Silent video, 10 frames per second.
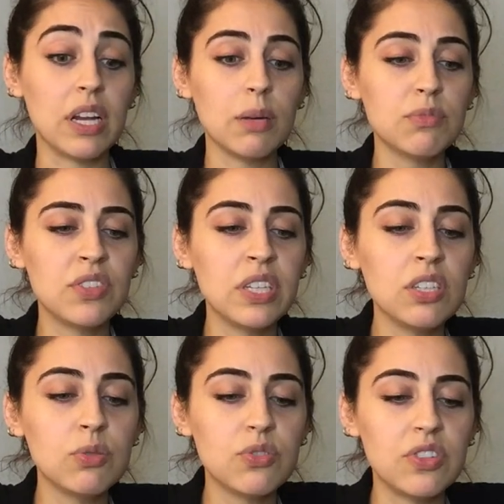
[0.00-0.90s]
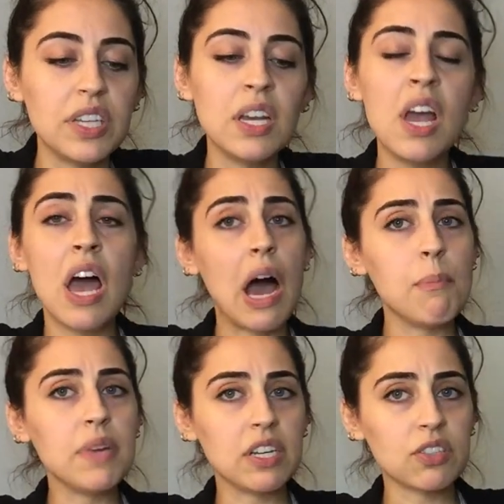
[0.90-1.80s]
And I'm seeing you see,
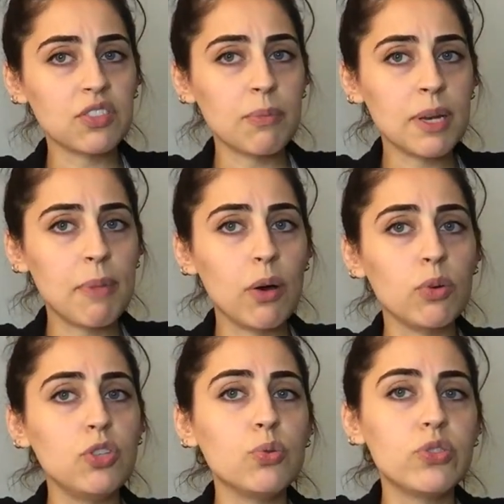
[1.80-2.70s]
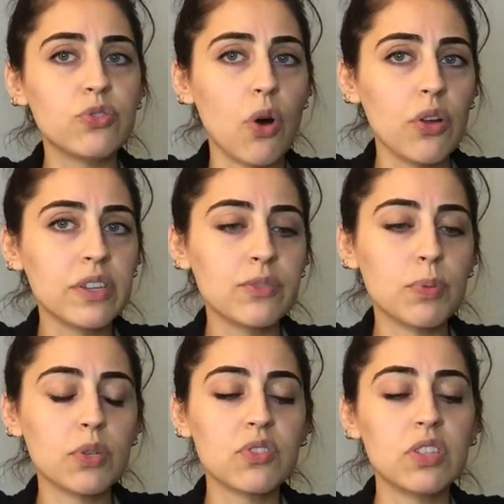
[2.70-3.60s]
I'm hearing something about you saw this
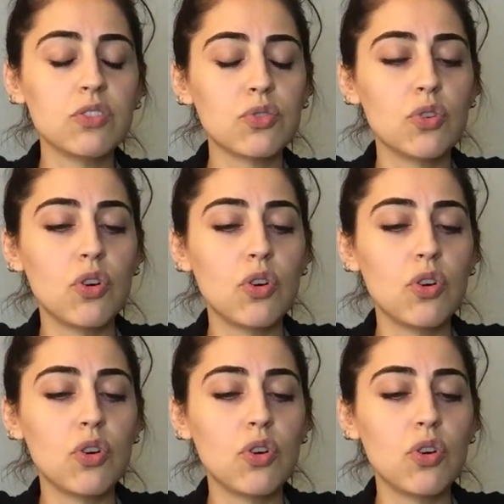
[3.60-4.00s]
person's